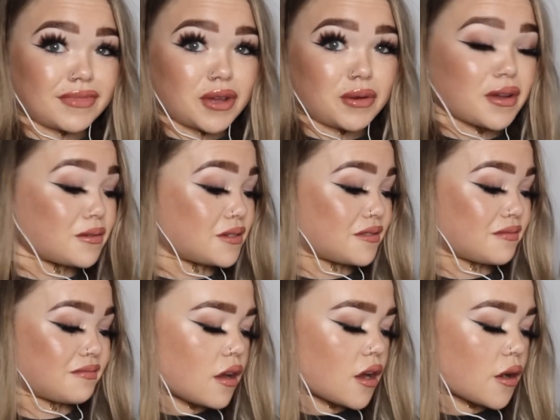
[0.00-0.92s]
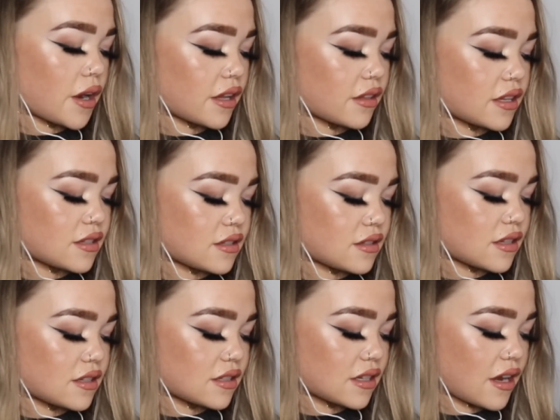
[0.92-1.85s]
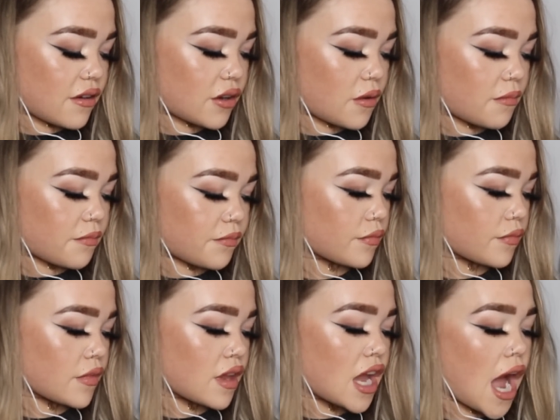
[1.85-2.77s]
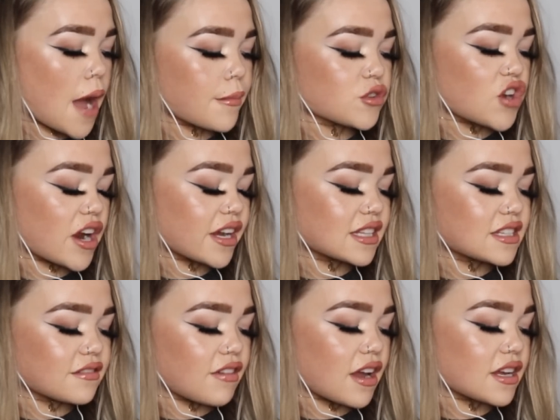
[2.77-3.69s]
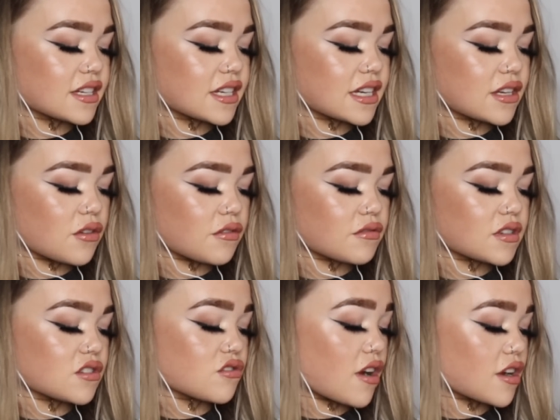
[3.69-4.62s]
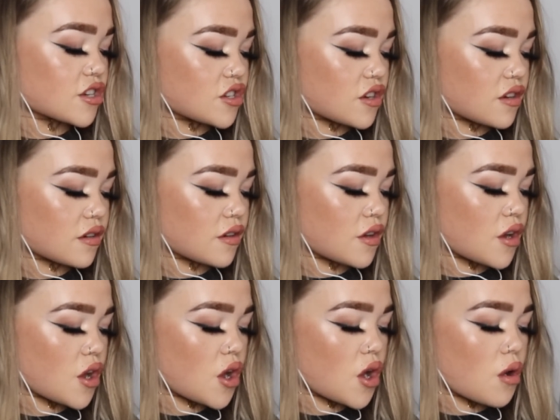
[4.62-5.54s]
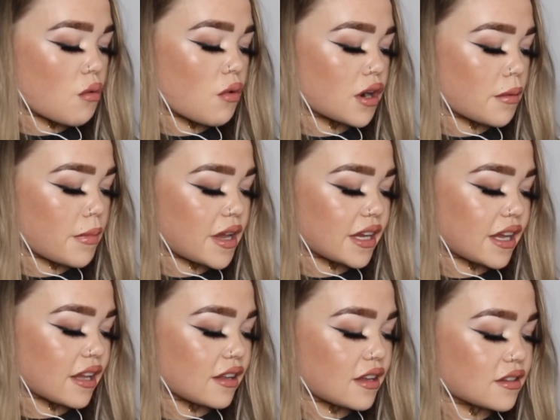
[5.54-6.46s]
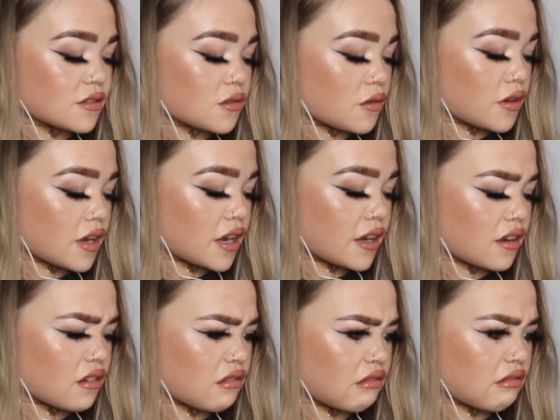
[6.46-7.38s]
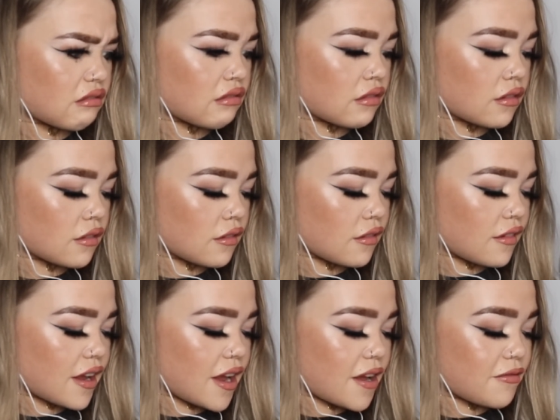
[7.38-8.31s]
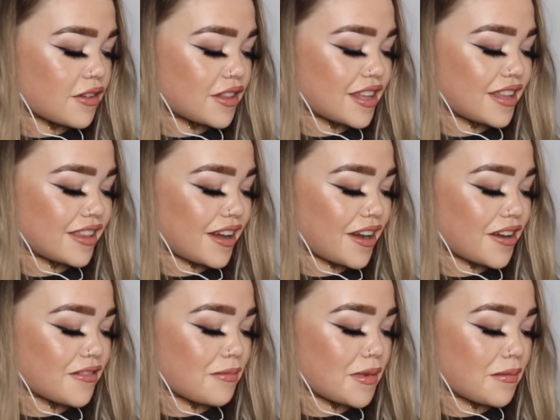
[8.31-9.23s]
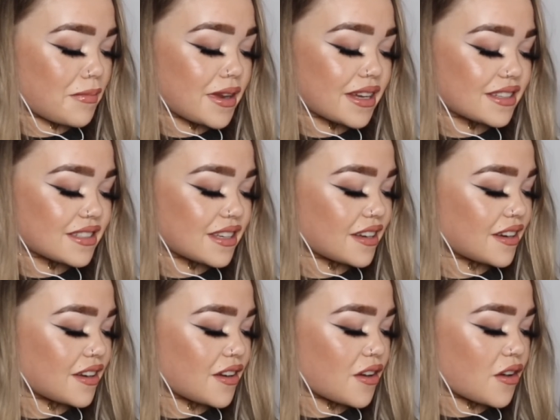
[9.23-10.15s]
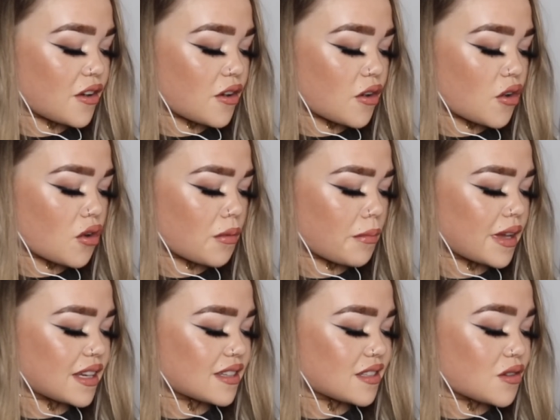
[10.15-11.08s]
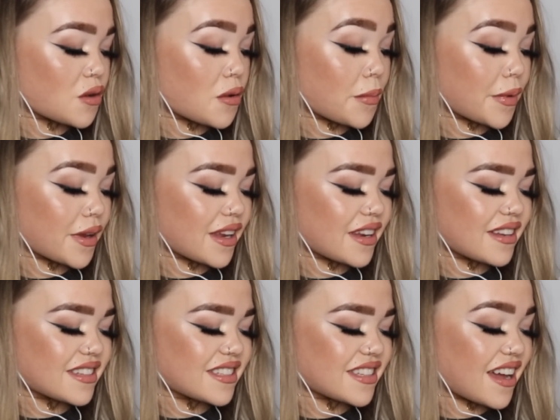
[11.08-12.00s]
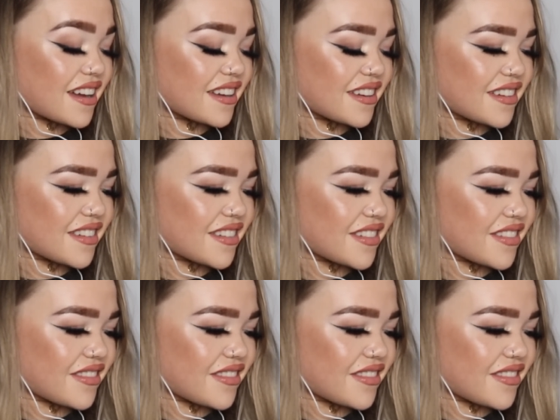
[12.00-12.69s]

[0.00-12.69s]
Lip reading: Who knows? Okay, let's carry on. I'm trying to find enough distraction. Wanna make it last all night. Everything that I've been mixing, all mixed up inside.